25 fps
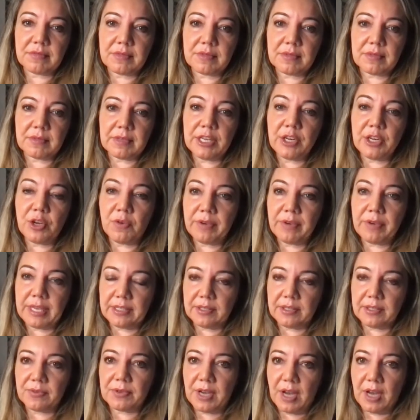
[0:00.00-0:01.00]

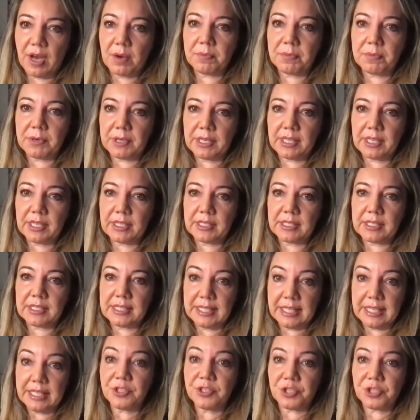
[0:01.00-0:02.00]
innovative companies
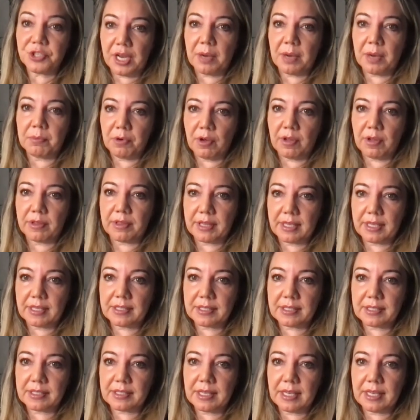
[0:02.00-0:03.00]
did jump on
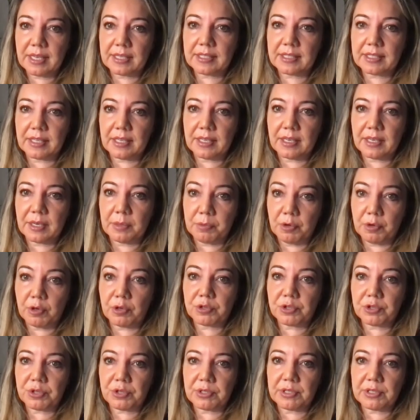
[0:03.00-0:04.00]
this as an
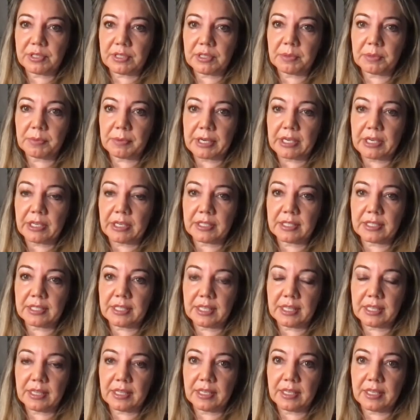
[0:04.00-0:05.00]
opportunity, because
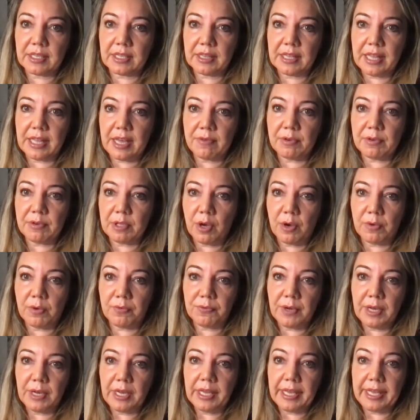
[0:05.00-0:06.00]
the level
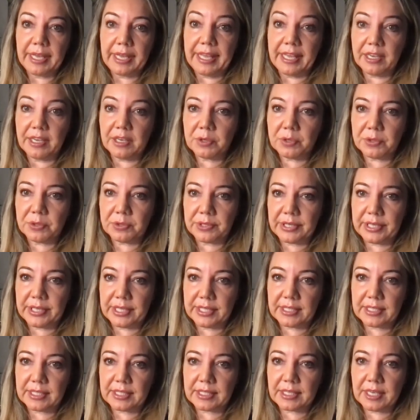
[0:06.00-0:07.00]
of
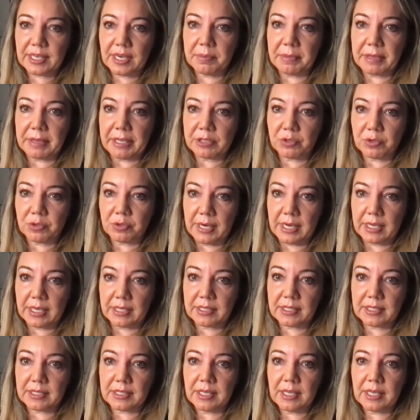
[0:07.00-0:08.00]
inquiries coming to
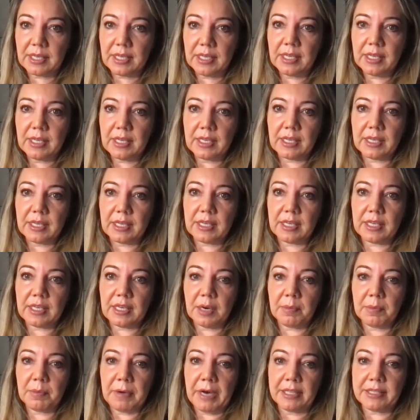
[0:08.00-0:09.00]
us
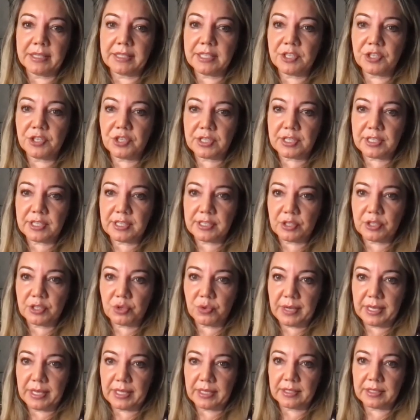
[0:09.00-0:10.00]
about digital
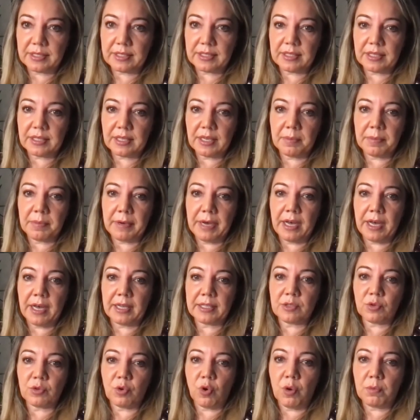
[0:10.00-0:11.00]
twins,
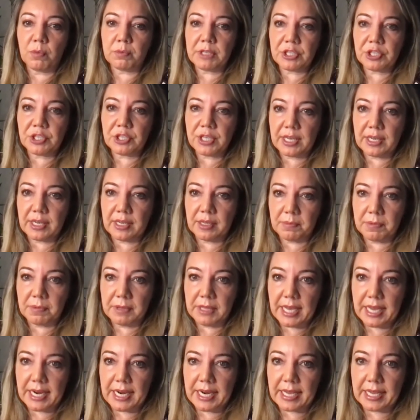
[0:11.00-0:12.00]
about omni-channel
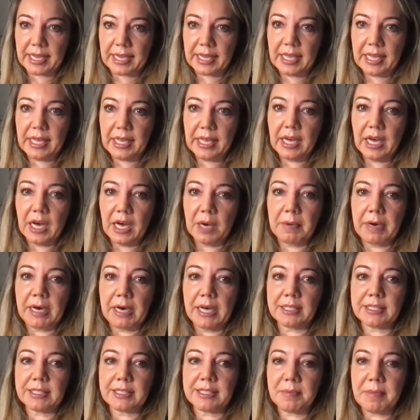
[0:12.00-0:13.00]
planning,
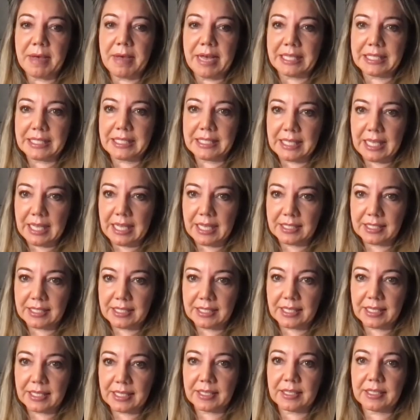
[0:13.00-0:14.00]
about demand
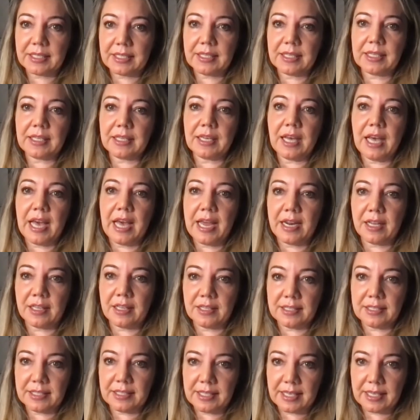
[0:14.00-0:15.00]
sensing,
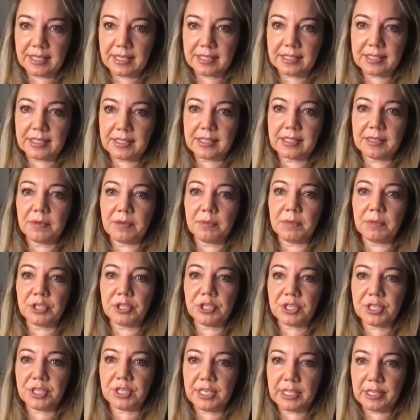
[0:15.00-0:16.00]
analytics,
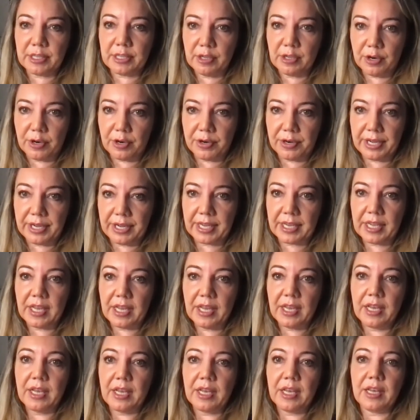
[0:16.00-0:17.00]
machine learning
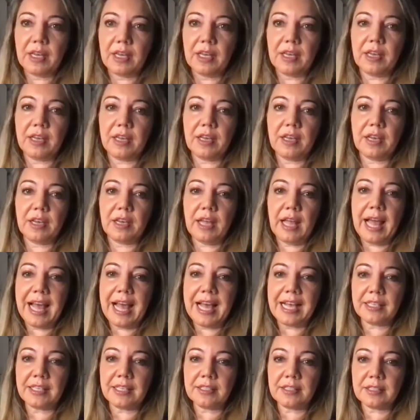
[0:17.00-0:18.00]

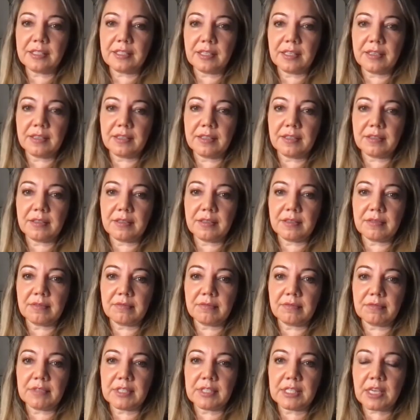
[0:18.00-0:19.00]
has
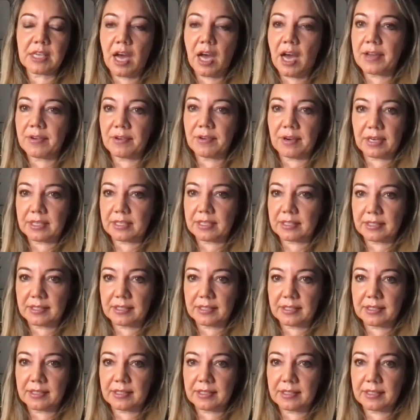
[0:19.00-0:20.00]

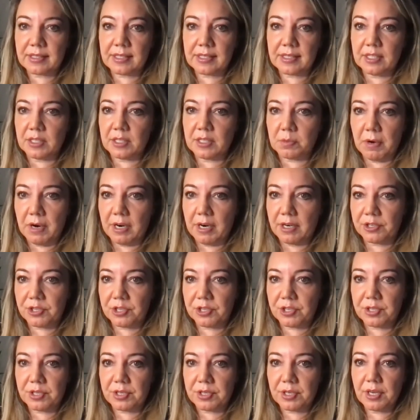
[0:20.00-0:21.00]
skyrocketed since
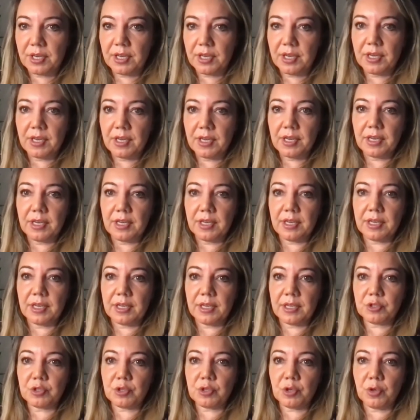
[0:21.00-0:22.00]
March.
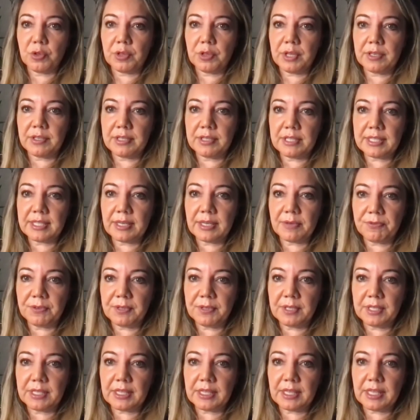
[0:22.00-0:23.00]
So there is
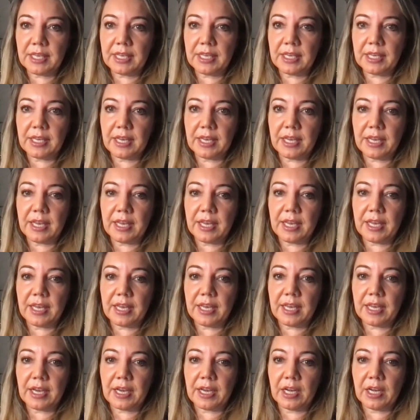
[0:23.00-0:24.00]
definitely
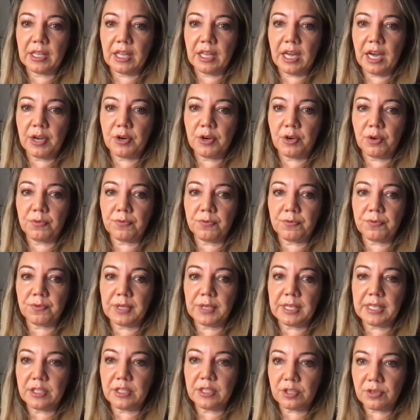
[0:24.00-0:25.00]
a lot of
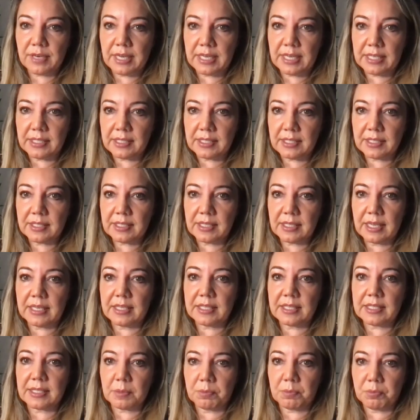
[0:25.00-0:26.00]
interest, and
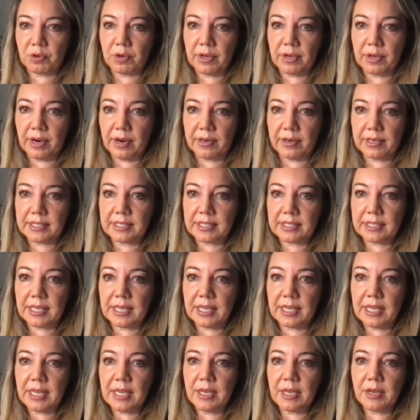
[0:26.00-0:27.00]
it's a
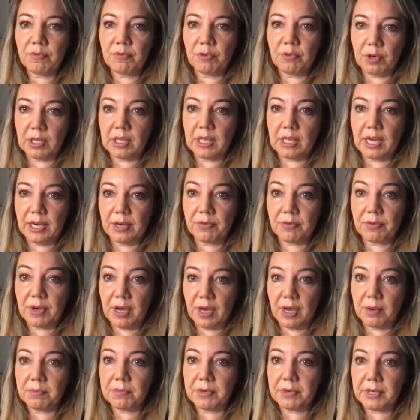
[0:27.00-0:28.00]
priority for a lot of
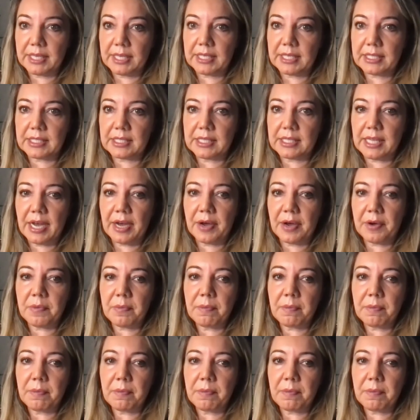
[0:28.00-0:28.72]
companies now.